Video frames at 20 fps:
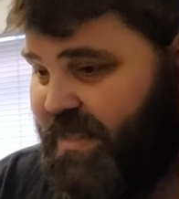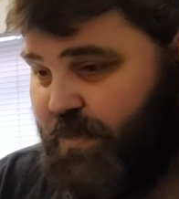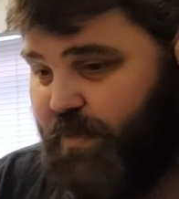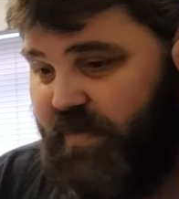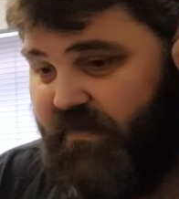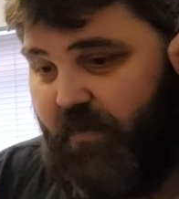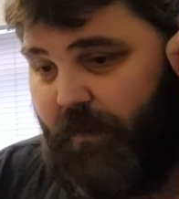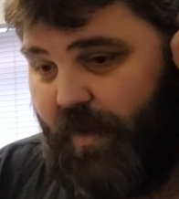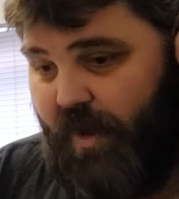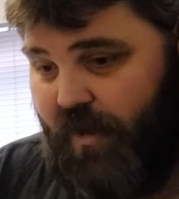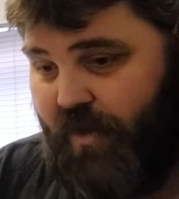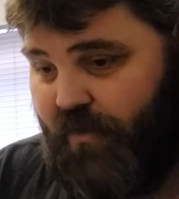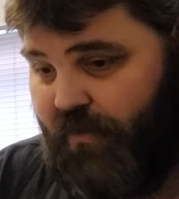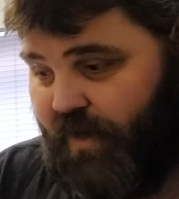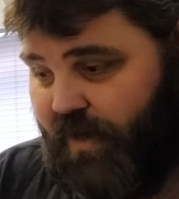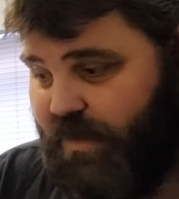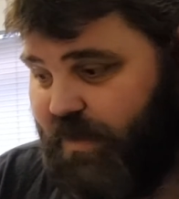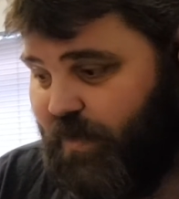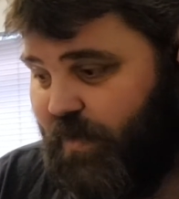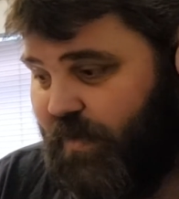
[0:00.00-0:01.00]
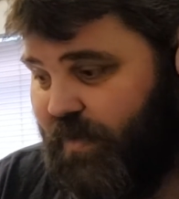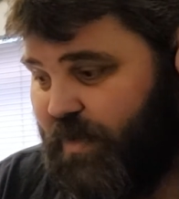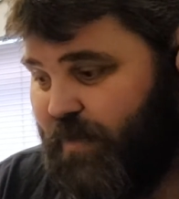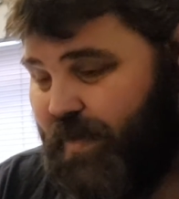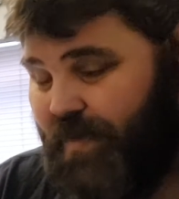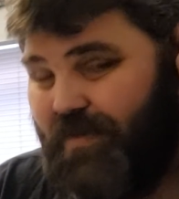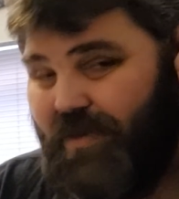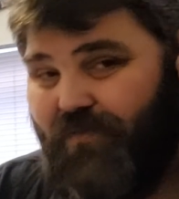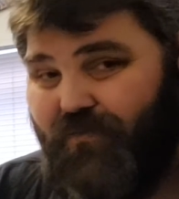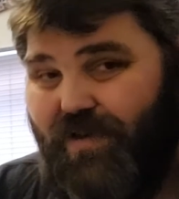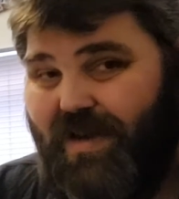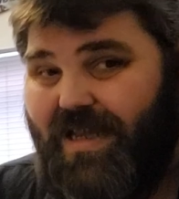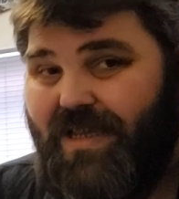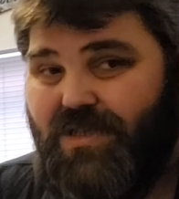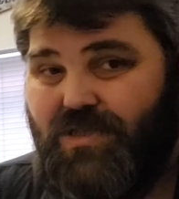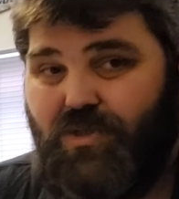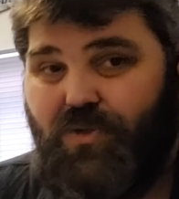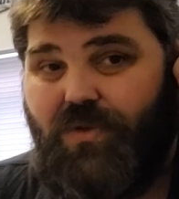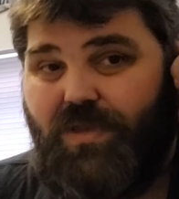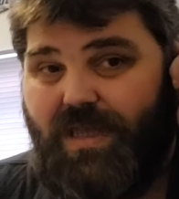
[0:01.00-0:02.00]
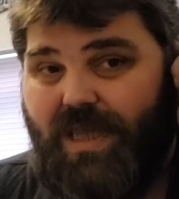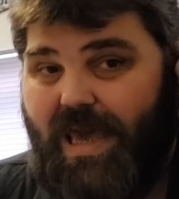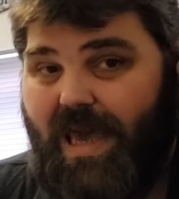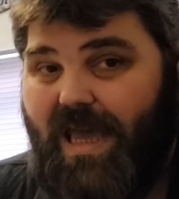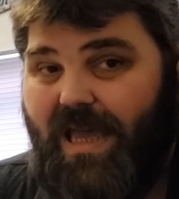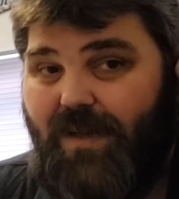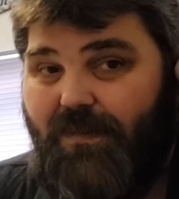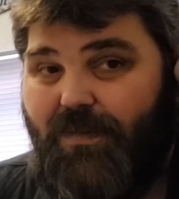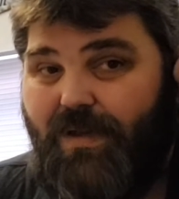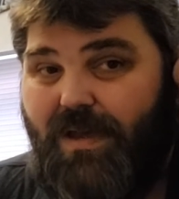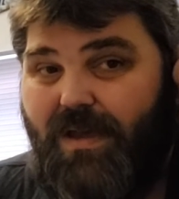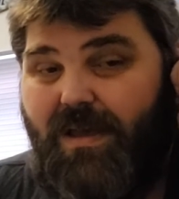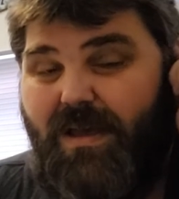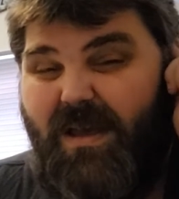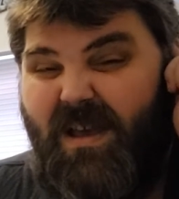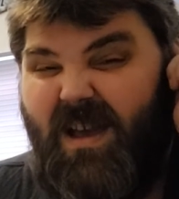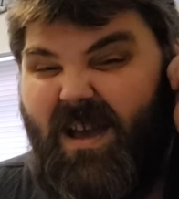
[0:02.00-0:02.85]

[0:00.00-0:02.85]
is a bit of a polarizing one because people don't really enjoy the game,